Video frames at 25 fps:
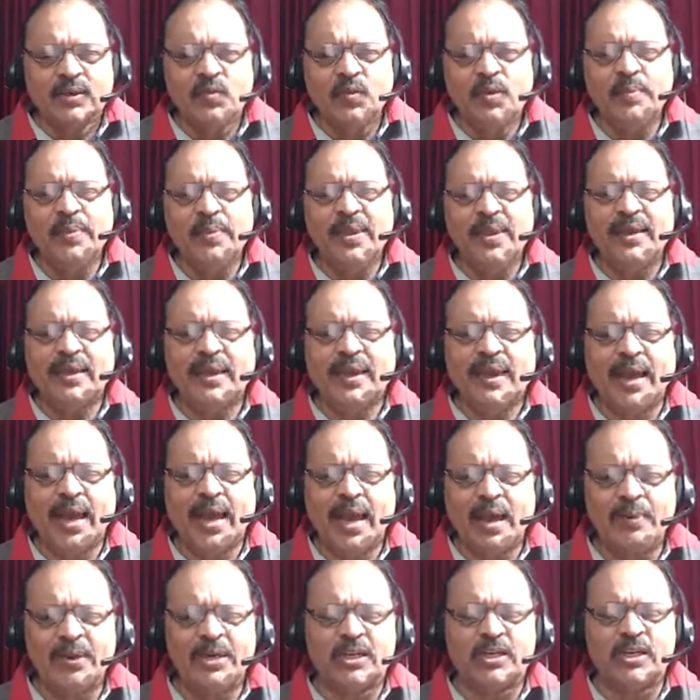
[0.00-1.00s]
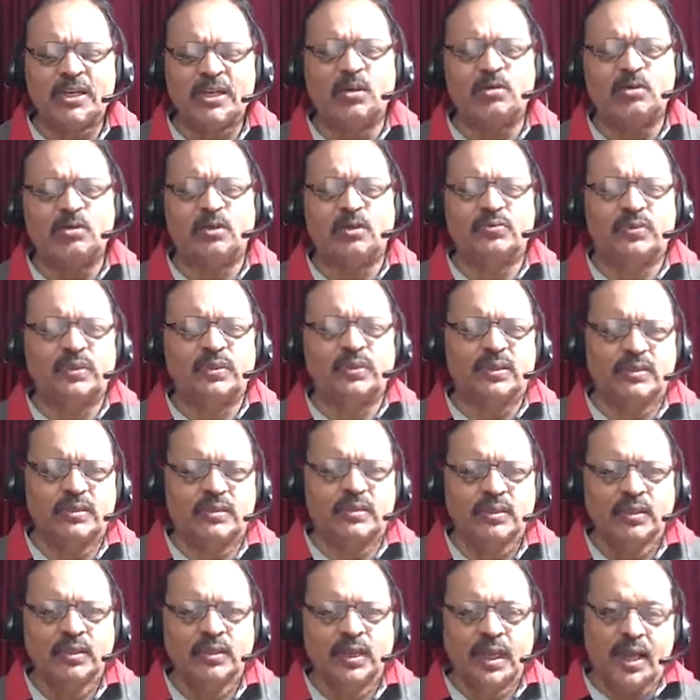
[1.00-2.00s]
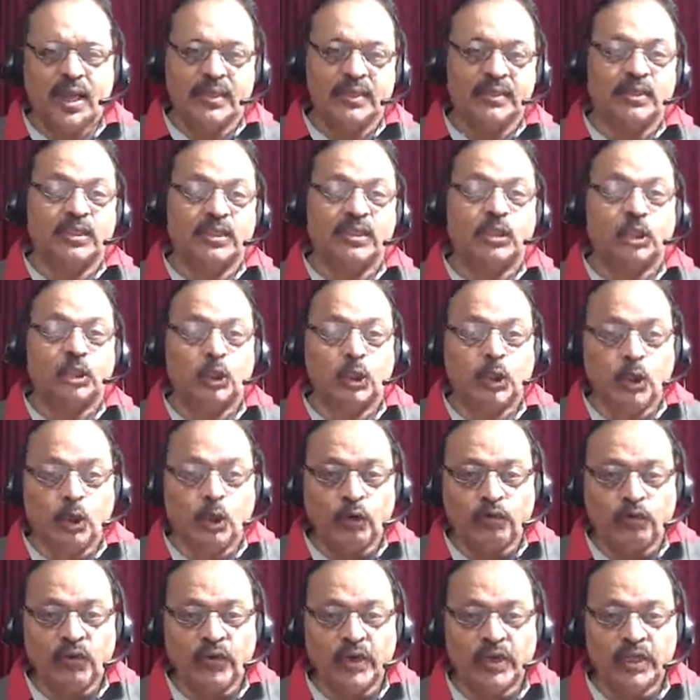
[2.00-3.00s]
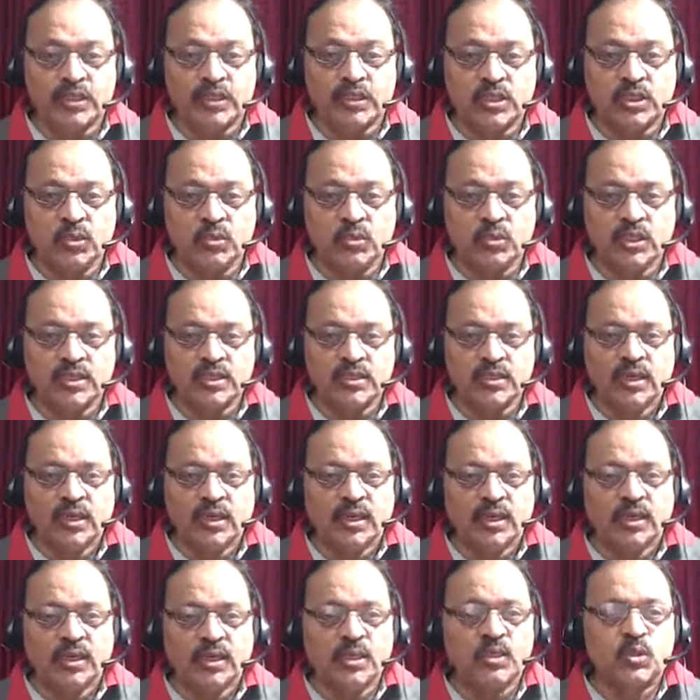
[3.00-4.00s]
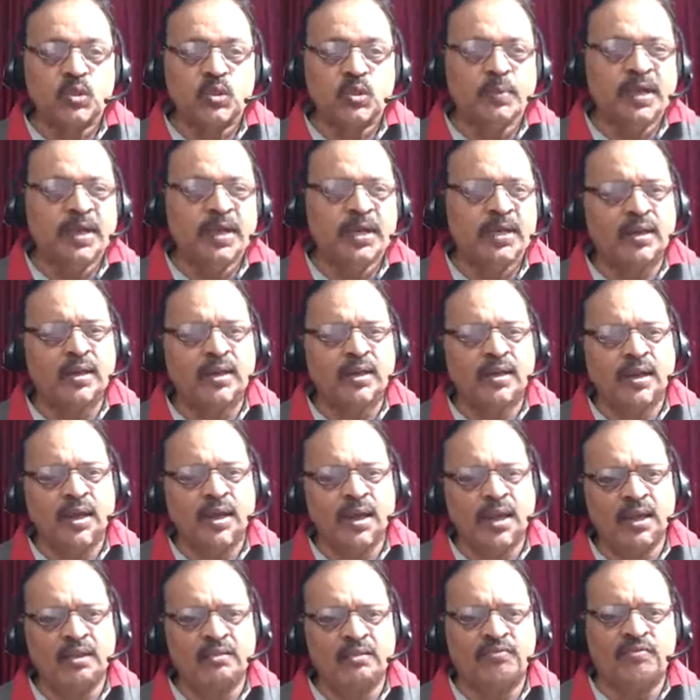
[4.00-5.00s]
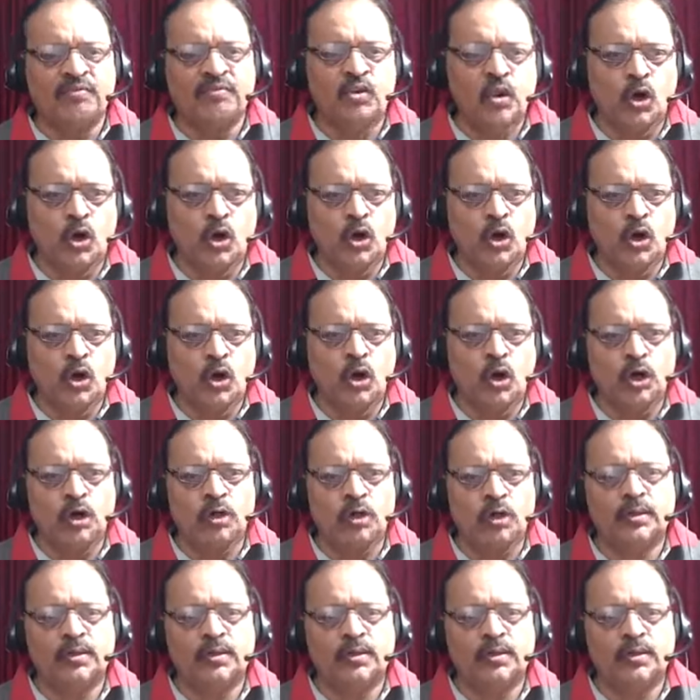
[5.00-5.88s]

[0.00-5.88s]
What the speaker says: we make a habit out of it. And the cure for excuses is to make a life log.